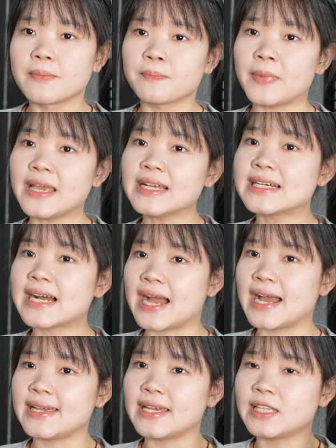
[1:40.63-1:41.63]
Being a
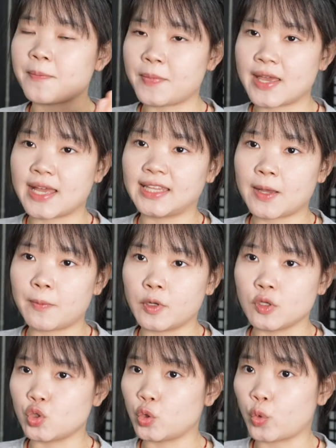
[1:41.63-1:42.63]
high-end BMW
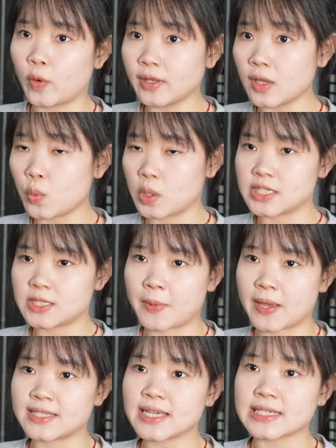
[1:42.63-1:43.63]
G20 wheel
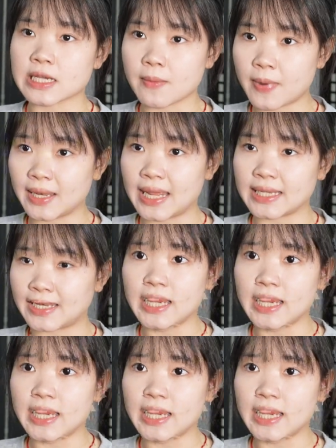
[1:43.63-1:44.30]
spacer company,